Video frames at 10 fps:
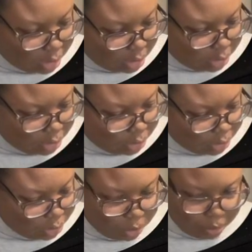
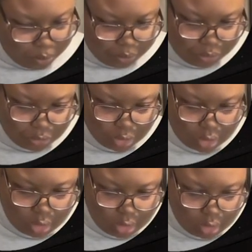anchor. Ooh,
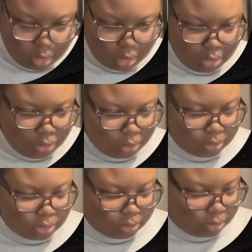I knew there was
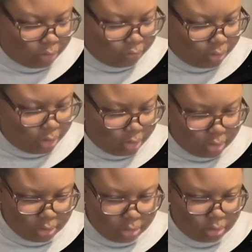something I
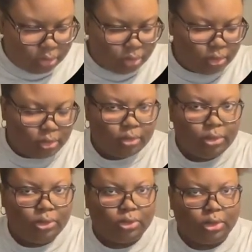forgot.
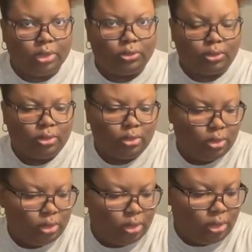Use this one
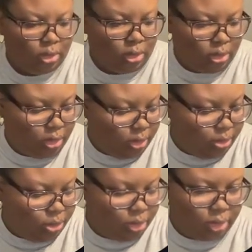and
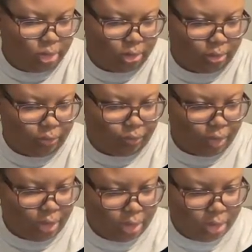pull in some
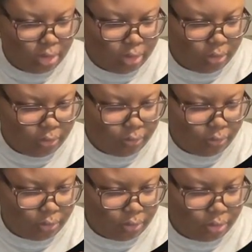Viridian
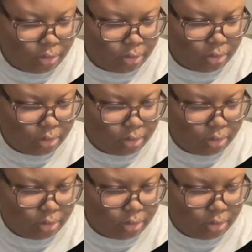for,